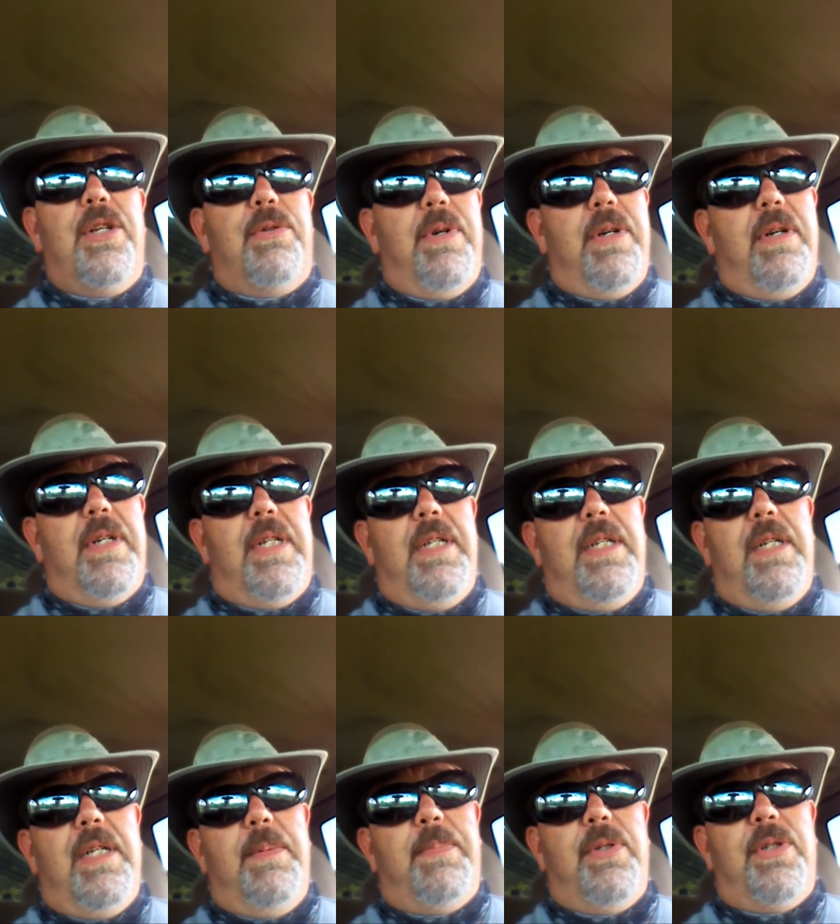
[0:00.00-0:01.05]
twerking
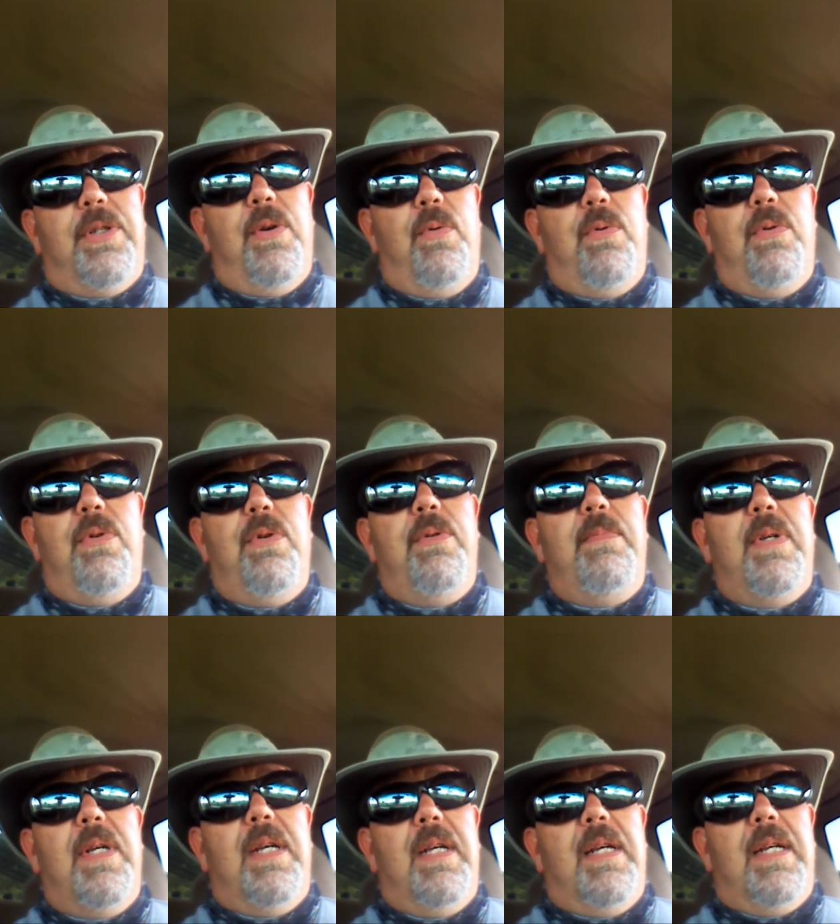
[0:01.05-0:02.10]
up a storm.
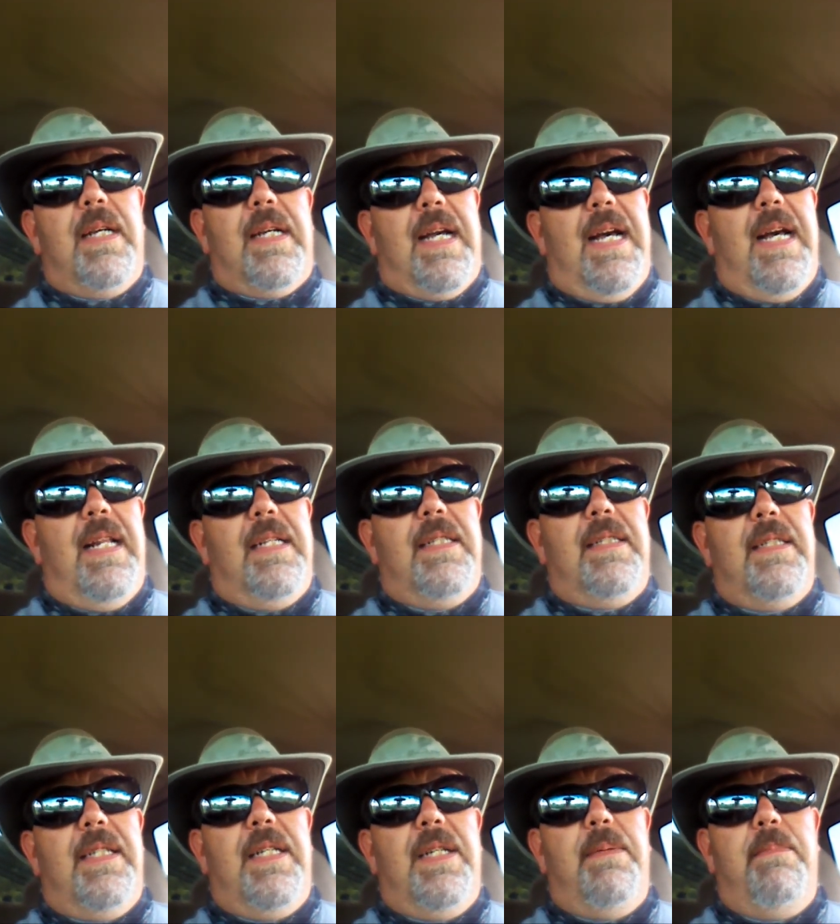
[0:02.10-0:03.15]
Collar's
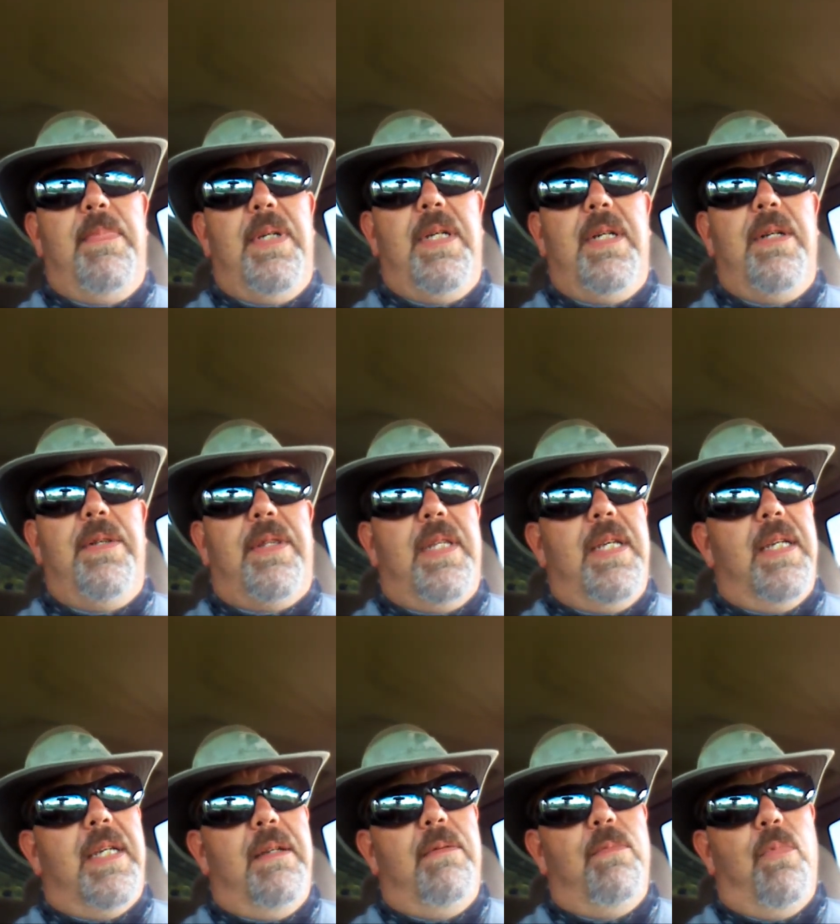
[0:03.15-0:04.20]
in the middle,
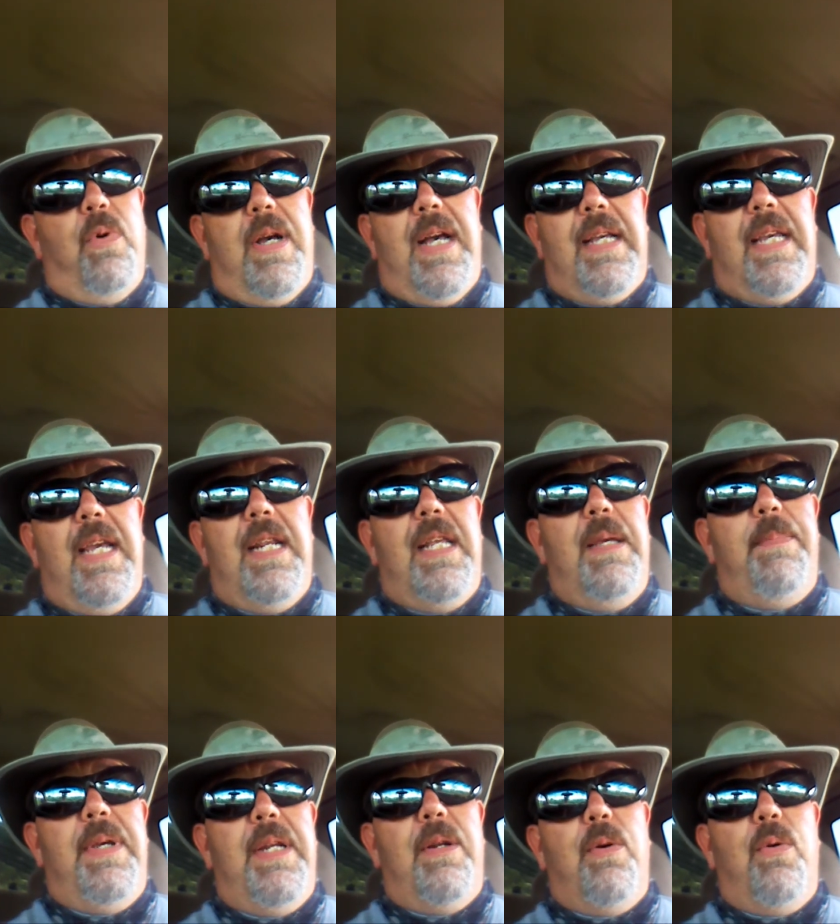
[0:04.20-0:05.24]
thinking, why can't he
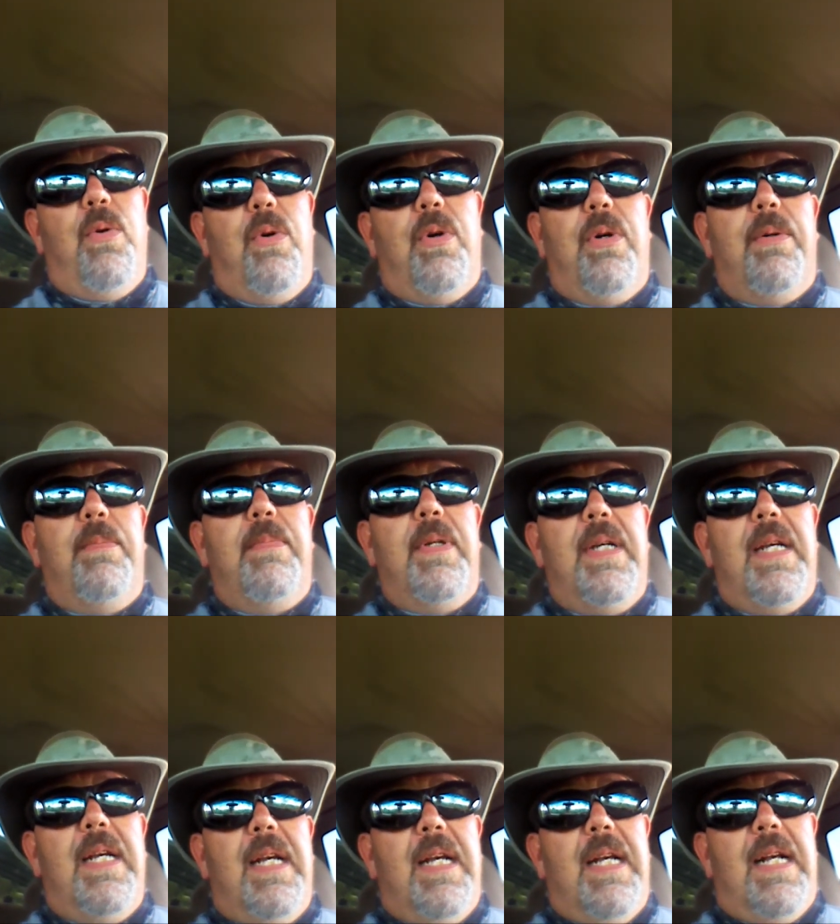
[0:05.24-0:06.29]
be Norm?
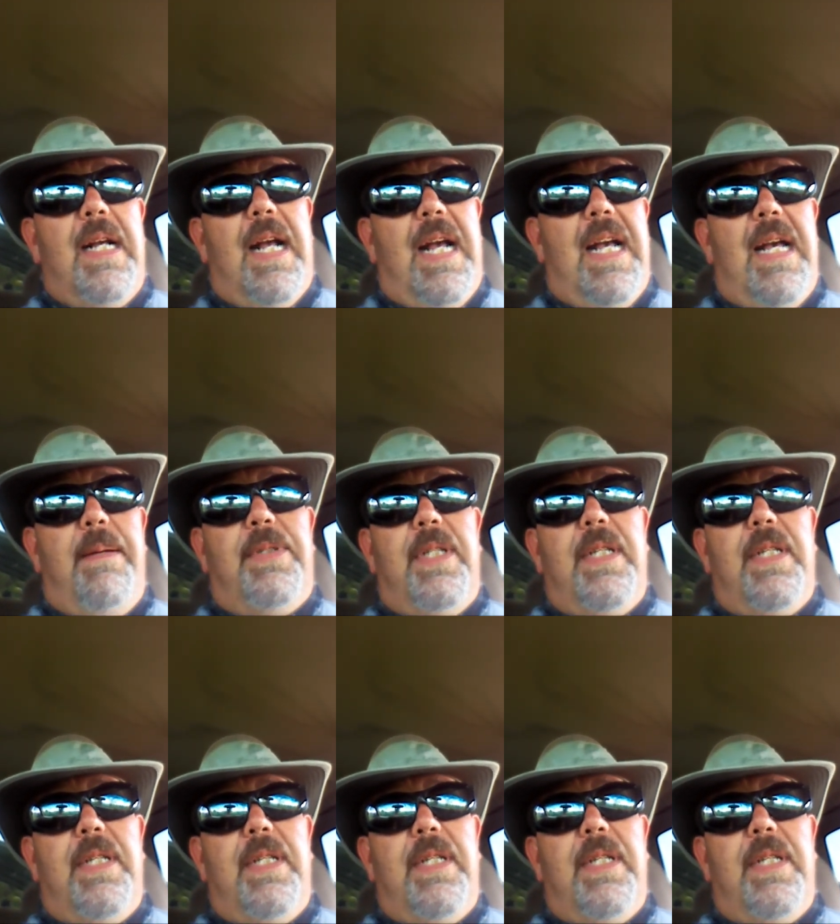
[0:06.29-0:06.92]
I'm